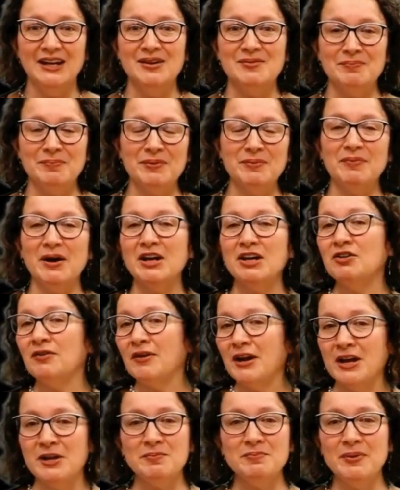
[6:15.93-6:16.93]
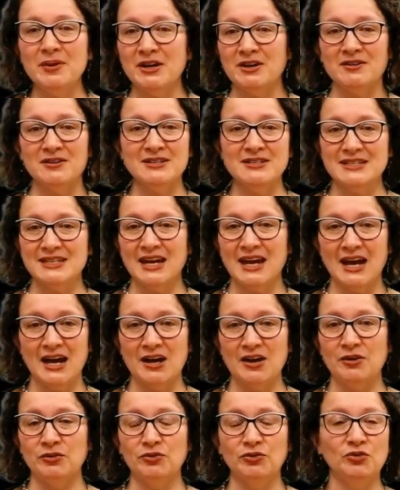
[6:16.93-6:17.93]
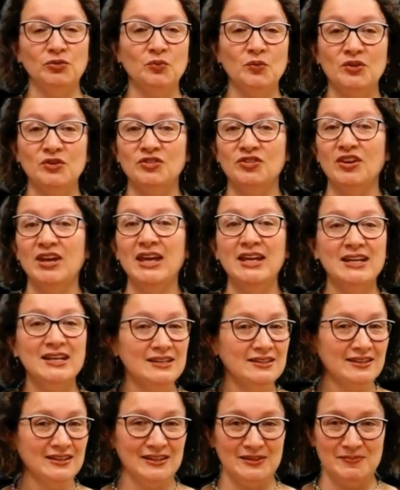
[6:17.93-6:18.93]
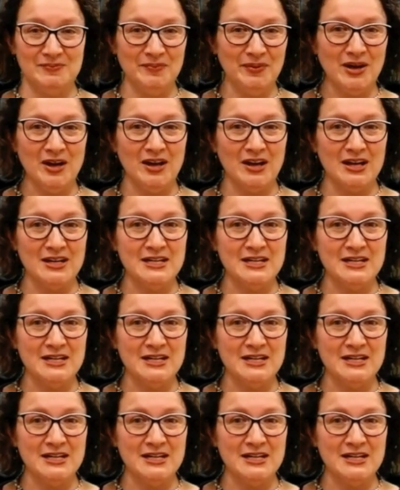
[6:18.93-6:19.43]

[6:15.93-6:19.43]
But my grandparents' house was anything but.